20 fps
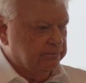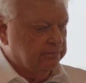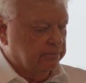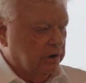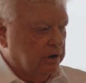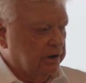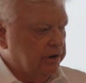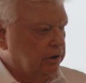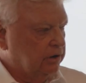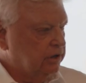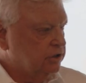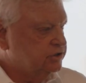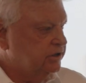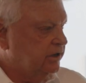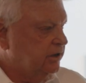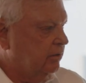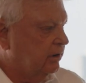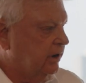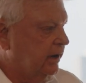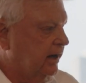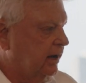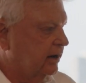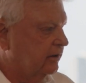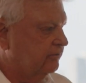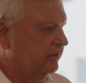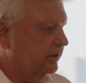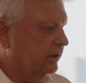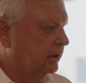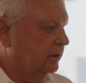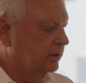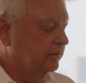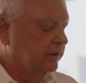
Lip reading: my knowledge anyway, out of the